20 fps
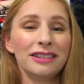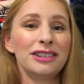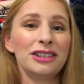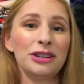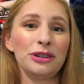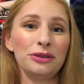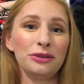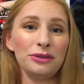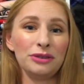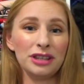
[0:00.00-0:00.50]

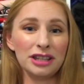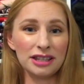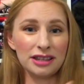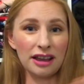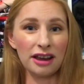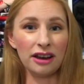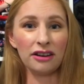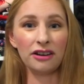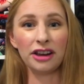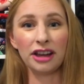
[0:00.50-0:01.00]
to this
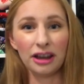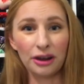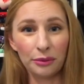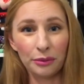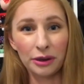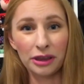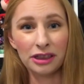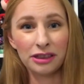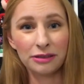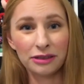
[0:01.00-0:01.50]
area
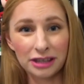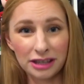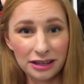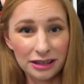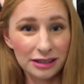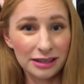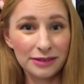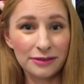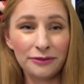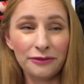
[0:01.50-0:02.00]
with
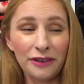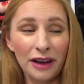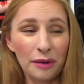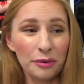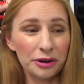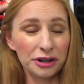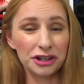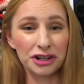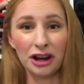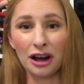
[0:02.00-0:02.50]
these
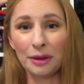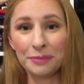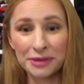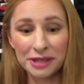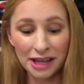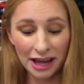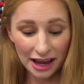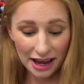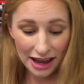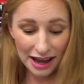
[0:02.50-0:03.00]
fabric shops.